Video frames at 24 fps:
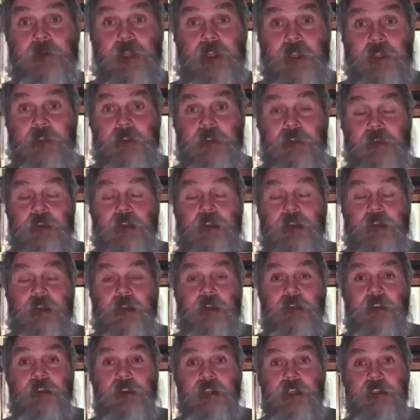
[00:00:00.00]
Well, you have them
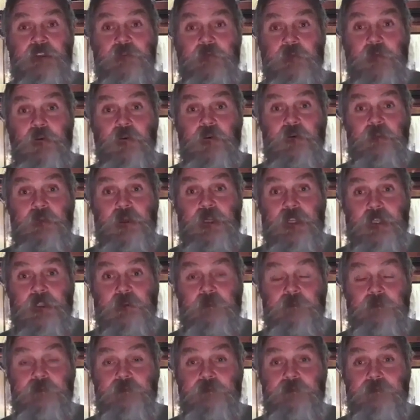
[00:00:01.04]
now. These
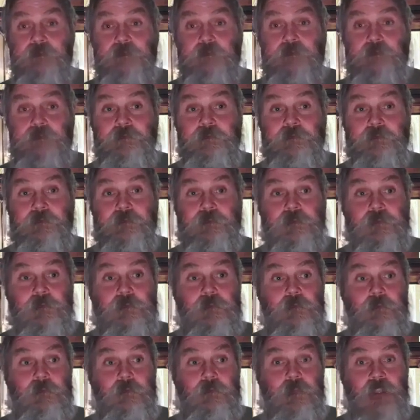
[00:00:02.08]
four men
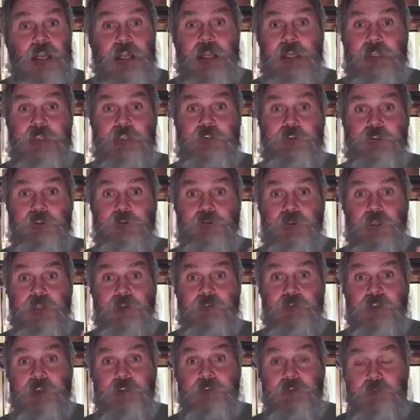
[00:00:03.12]

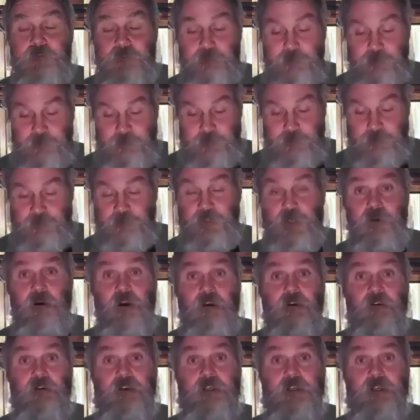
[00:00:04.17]
and the two covenants.
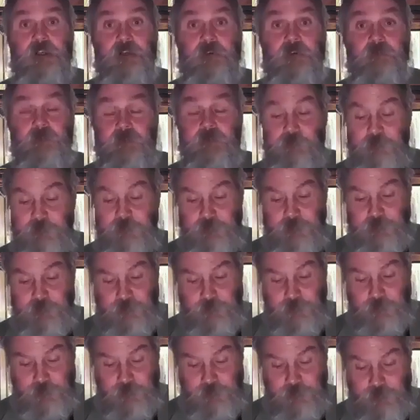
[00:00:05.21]
They're all here
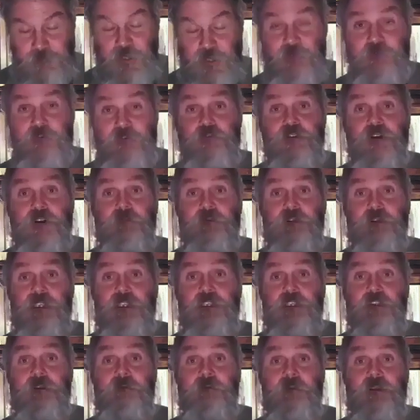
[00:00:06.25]

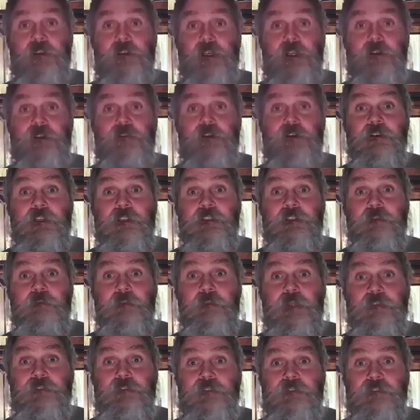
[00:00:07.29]
having trouble getting them
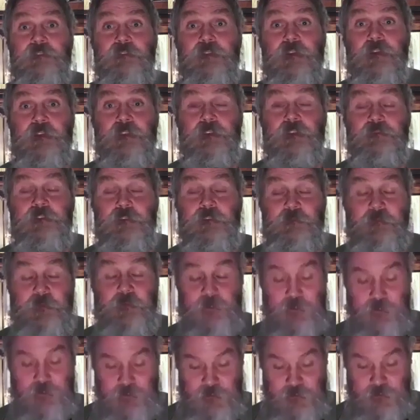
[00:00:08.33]
delivered and the message
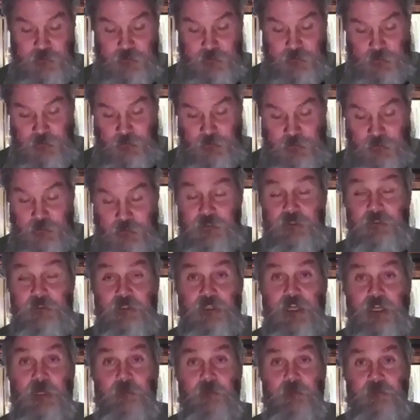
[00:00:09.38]
delivered, but uh,
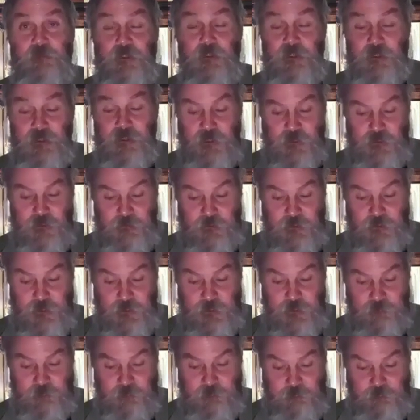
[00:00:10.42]
time will
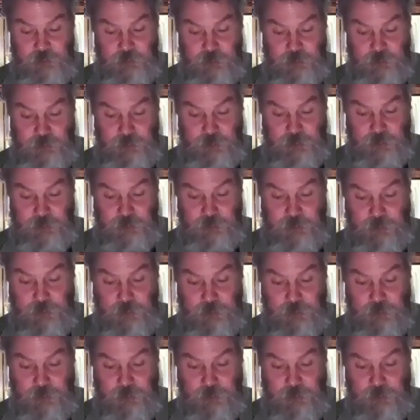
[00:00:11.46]
take care of that.